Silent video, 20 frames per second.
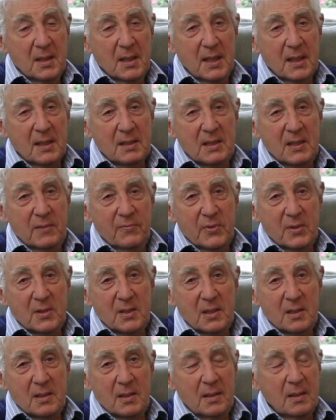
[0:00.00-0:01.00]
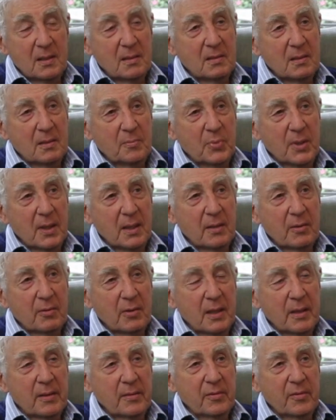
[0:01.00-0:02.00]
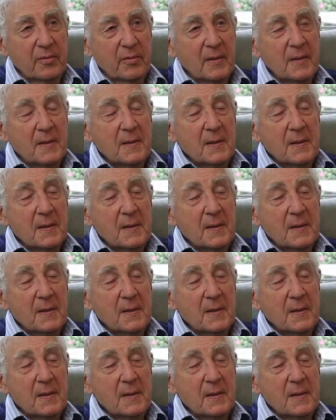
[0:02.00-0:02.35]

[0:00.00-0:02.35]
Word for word: activity in the playgrounds.